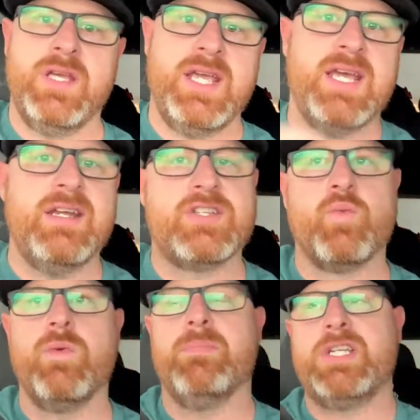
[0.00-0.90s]
And
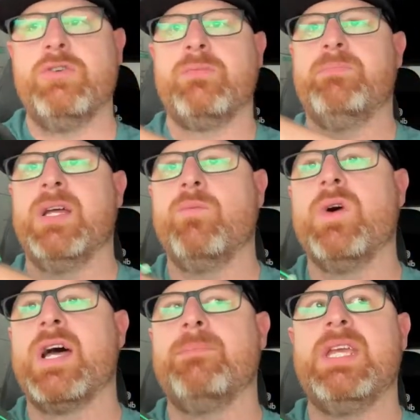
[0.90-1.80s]
but
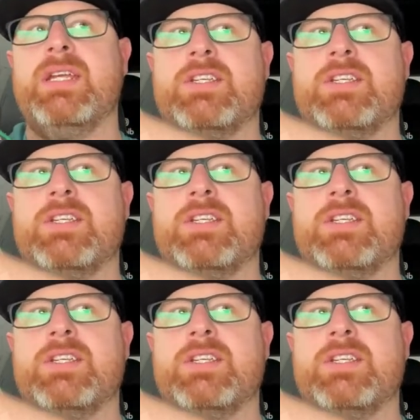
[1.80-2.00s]
what I'm getting